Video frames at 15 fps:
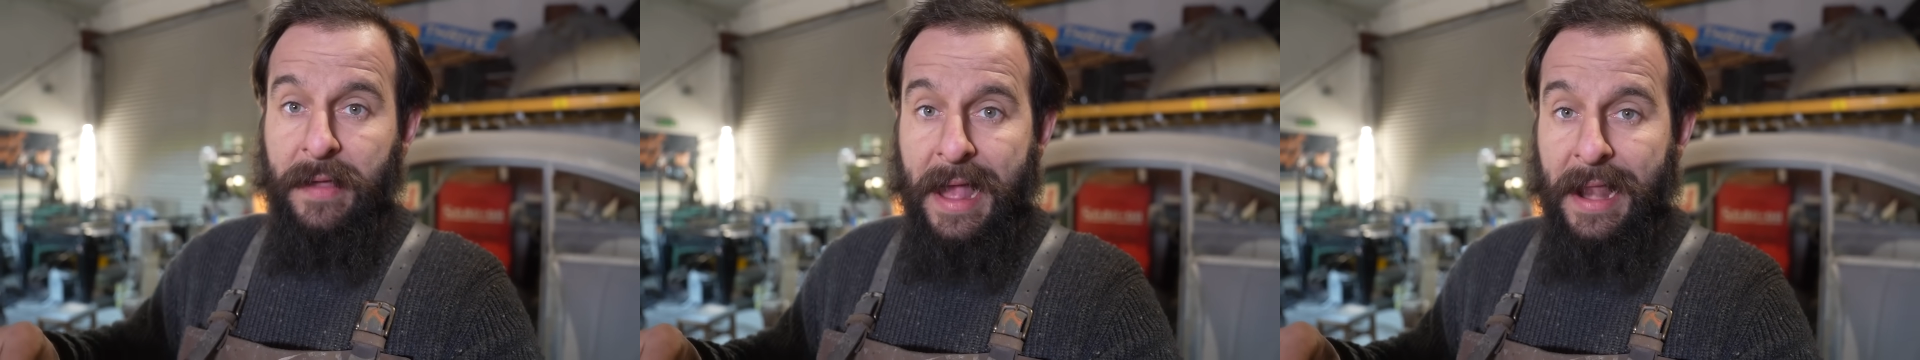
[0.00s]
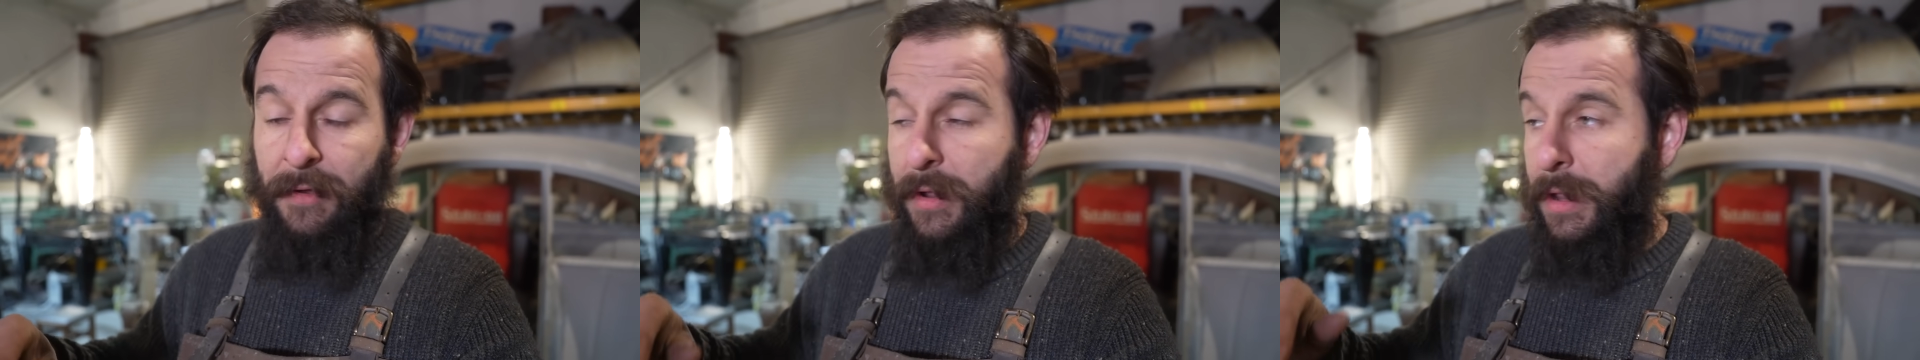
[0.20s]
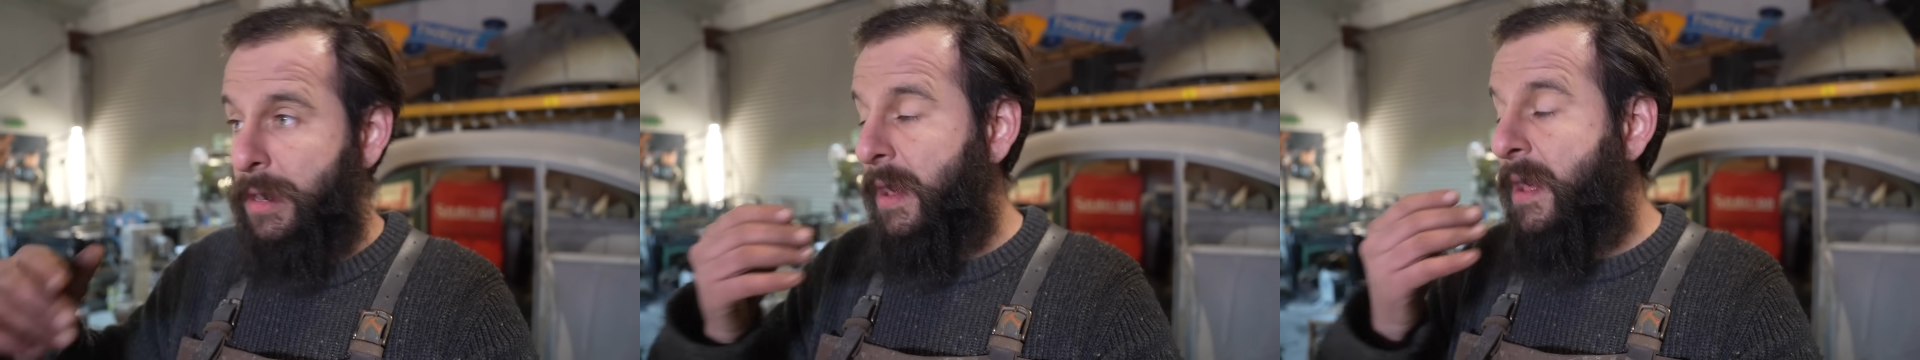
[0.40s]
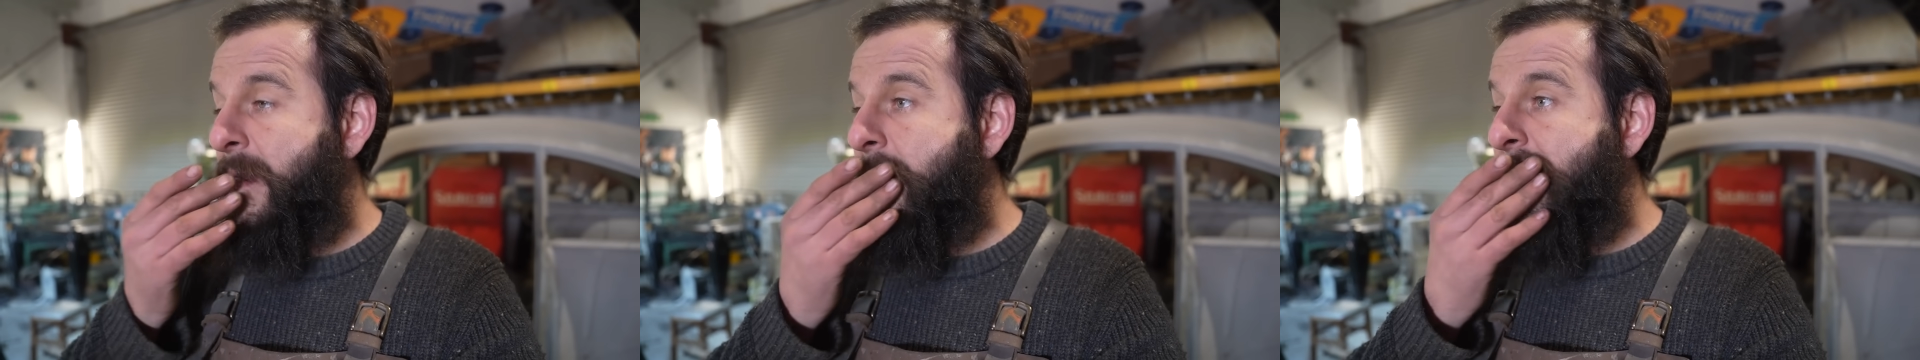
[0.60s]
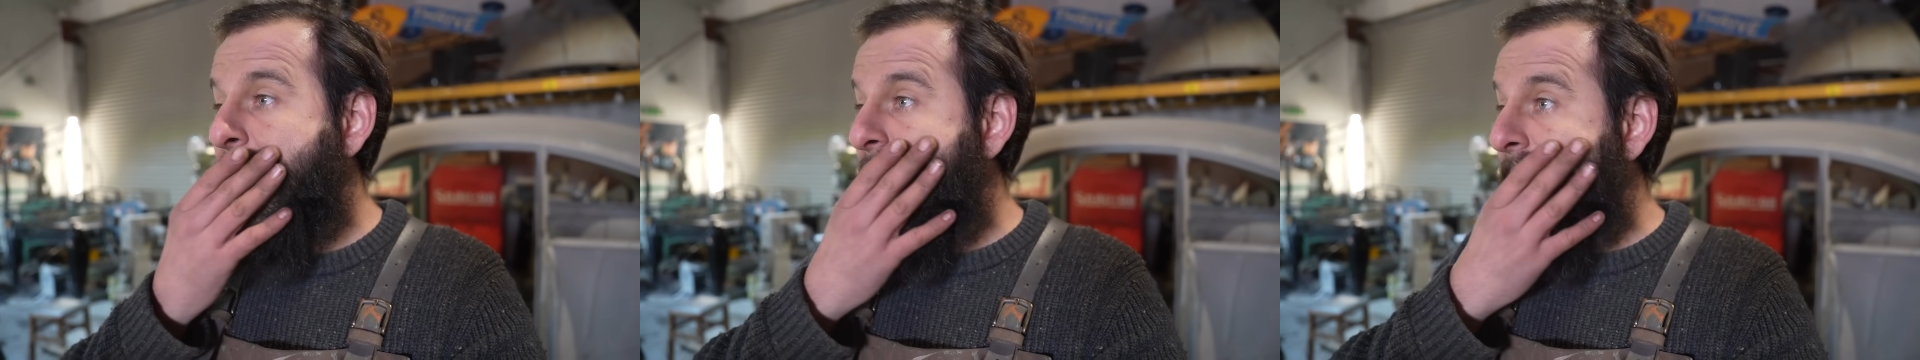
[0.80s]
galleries
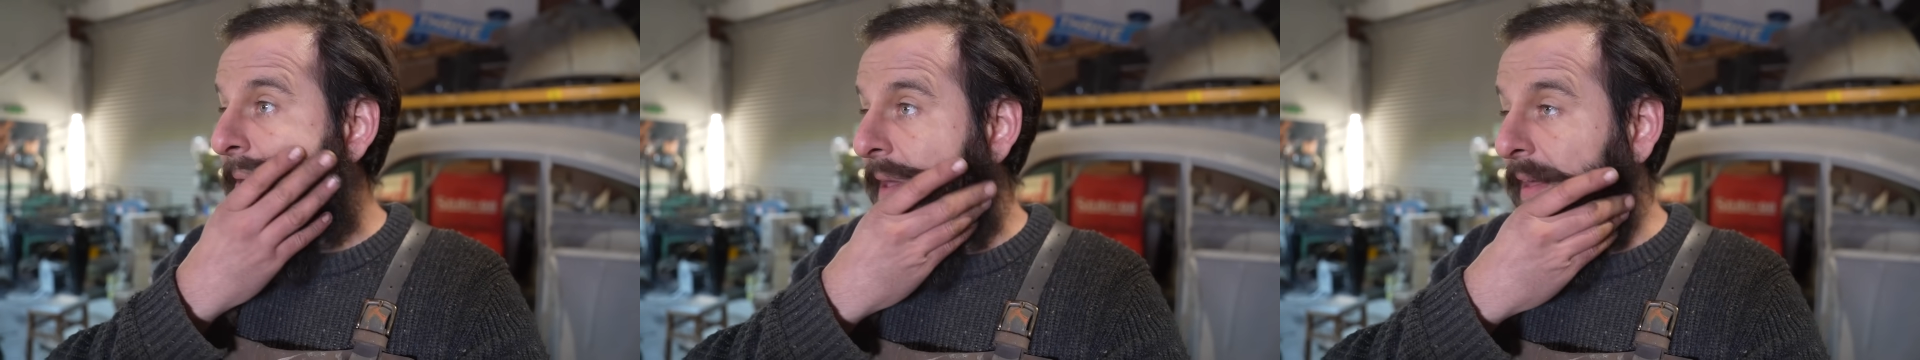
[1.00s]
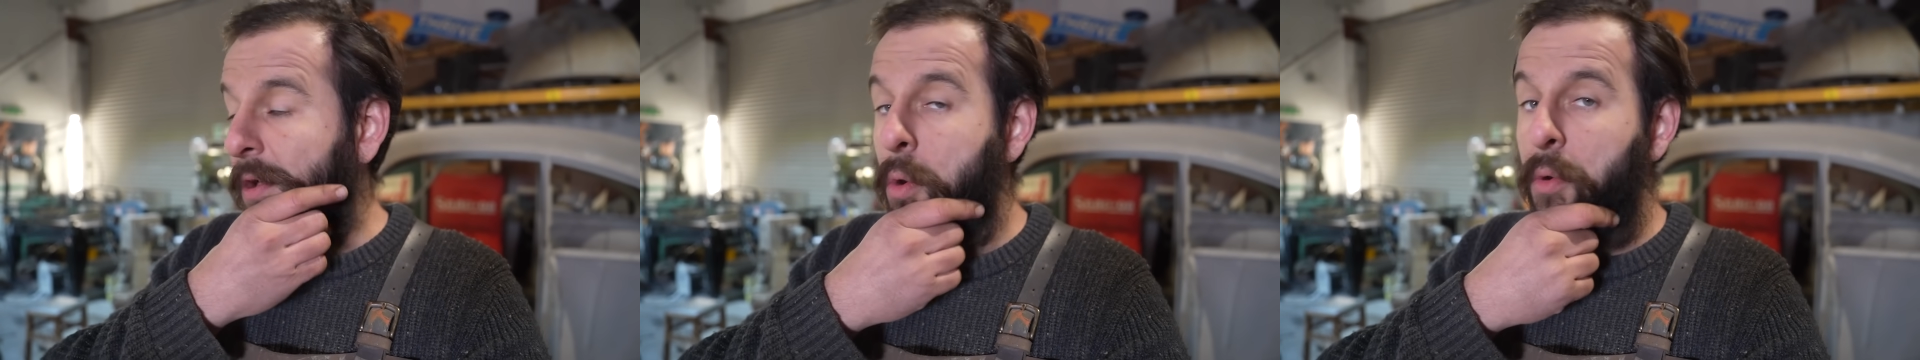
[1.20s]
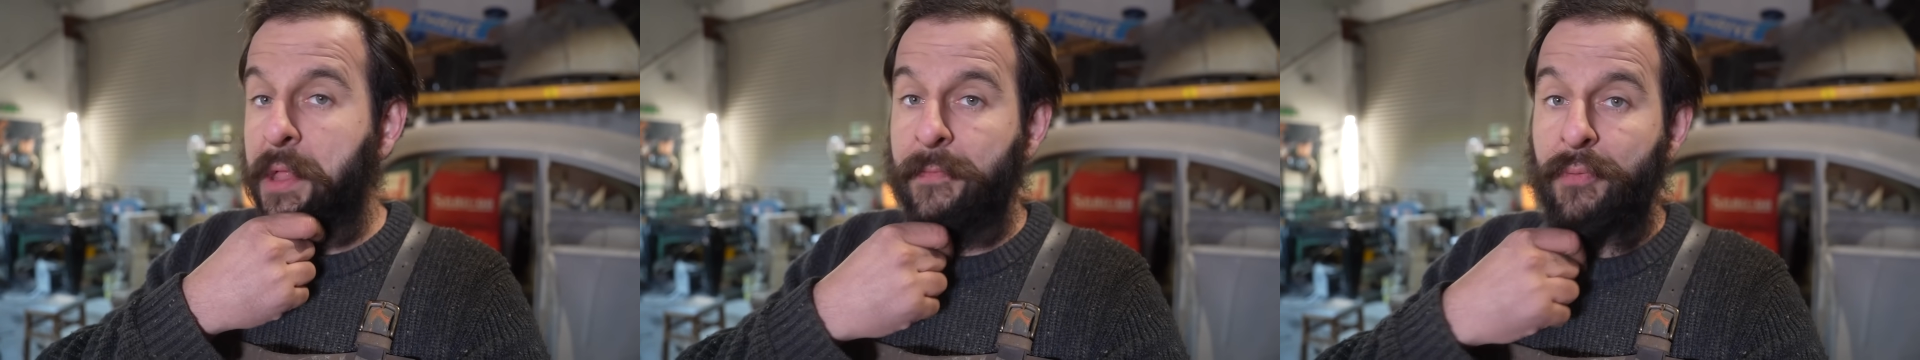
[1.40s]
and causing